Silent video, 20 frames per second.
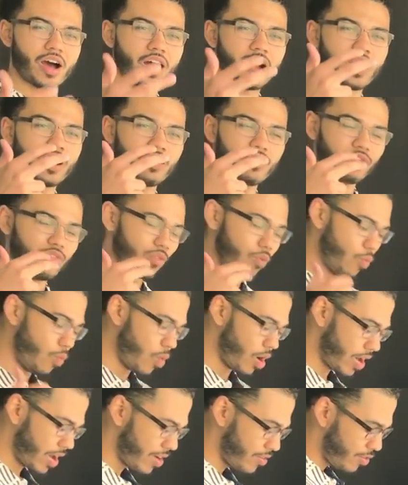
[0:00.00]
of
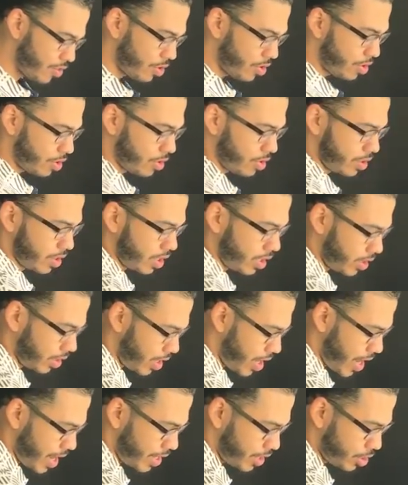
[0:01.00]
whatever the
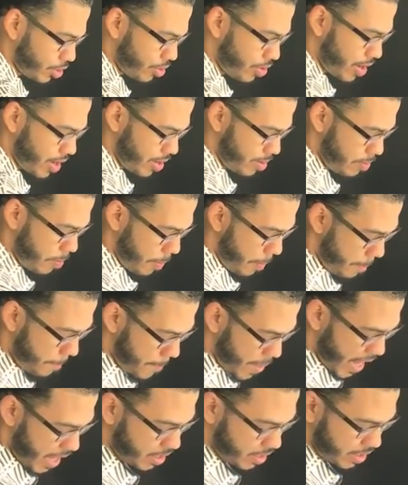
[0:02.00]
line of credit
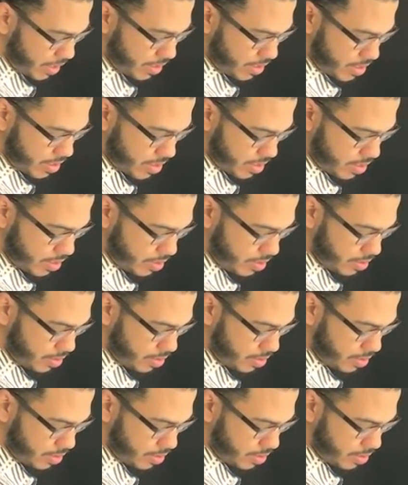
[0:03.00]
balance,